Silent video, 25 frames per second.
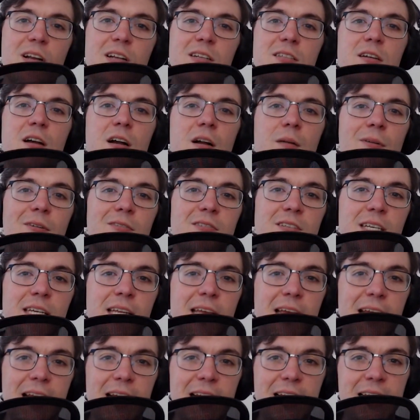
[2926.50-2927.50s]
going to talk about
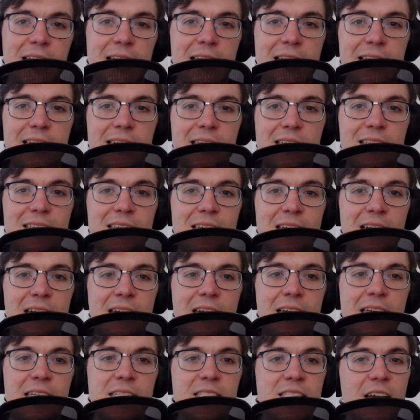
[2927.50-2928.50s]
today is
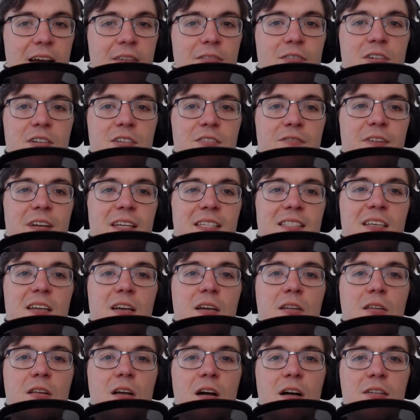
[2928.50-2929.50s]
Endeavor is
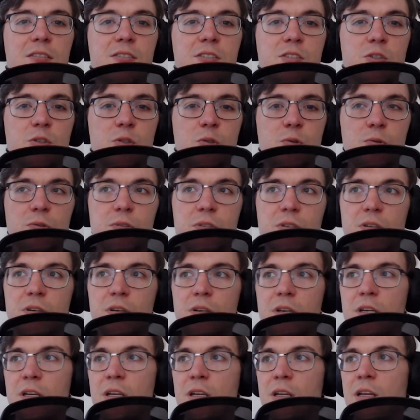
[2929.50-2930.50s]
facing a lawsuit
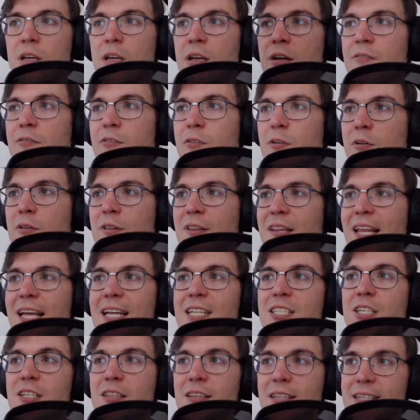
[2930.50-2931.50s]
for
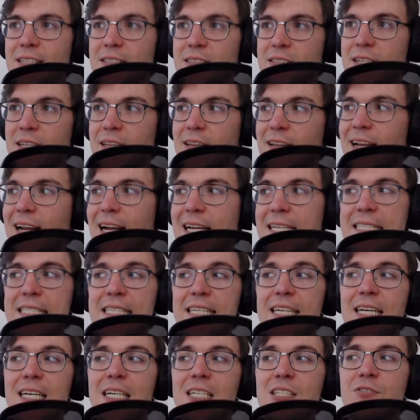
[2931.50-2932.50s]
allegedly stealing
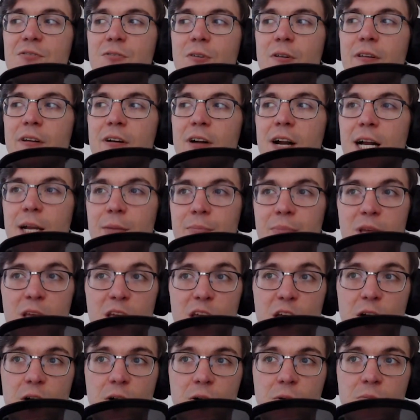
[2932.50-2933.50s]
ideas for their
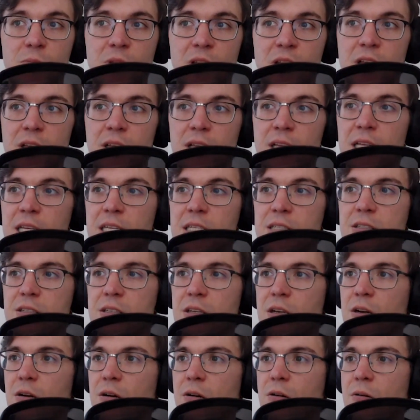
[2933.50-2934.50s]
IPO.
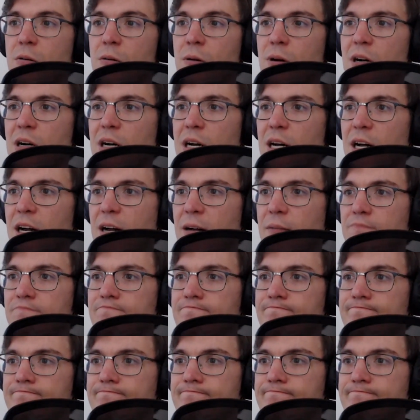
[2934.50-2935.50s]
So